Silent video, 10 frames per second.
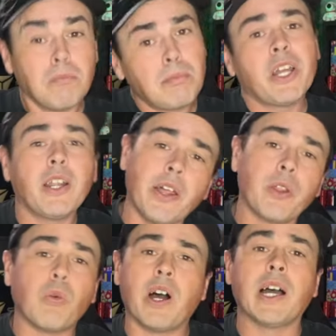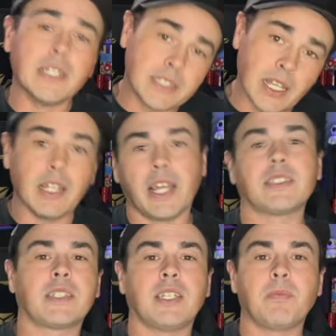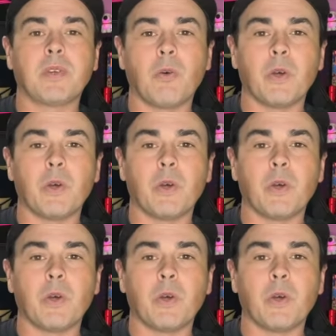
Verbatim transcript: But otherwise, let's keep going.